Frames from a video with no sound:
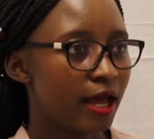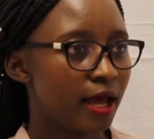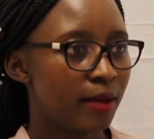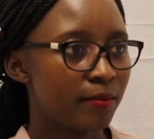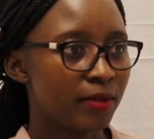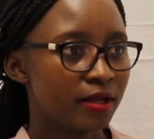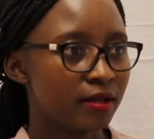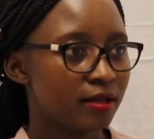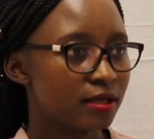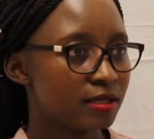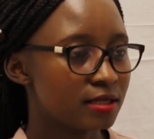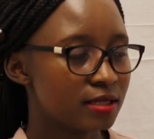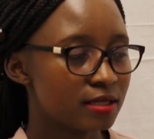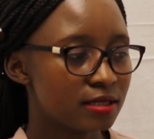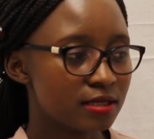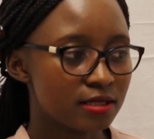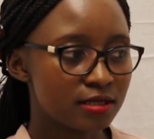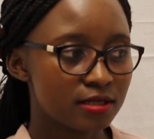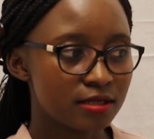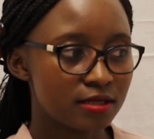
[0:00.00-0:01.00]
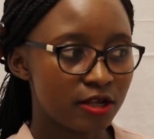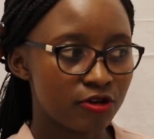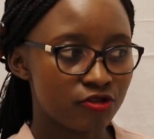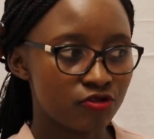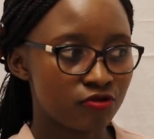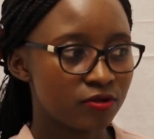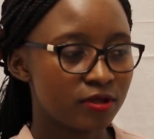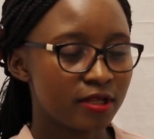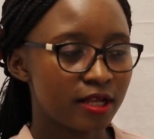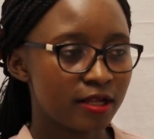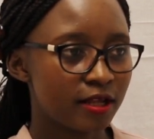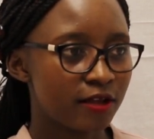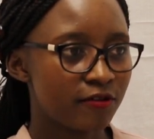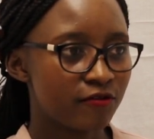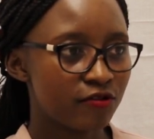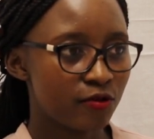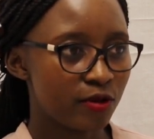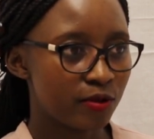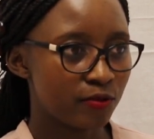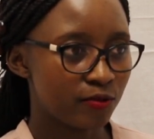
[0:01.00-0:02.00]
I mean, this is the road that
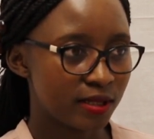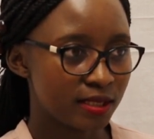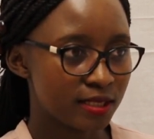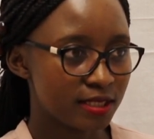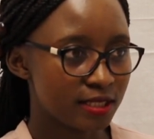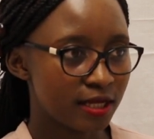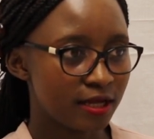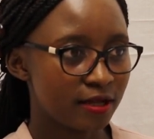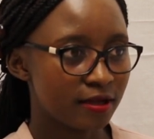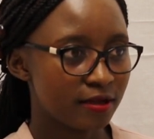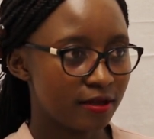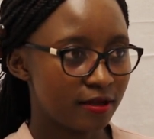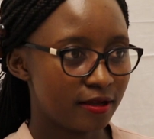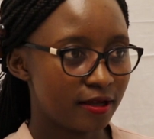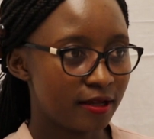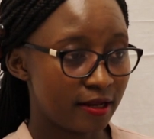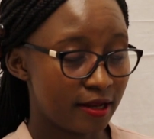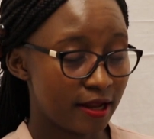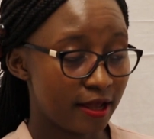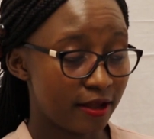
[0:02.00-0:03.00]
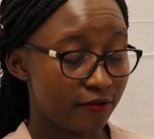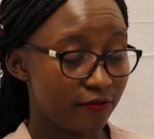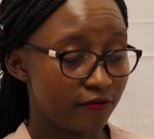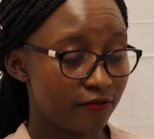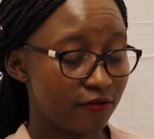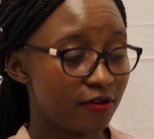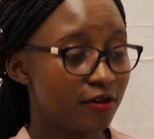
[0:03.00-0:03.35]
everyone will take in life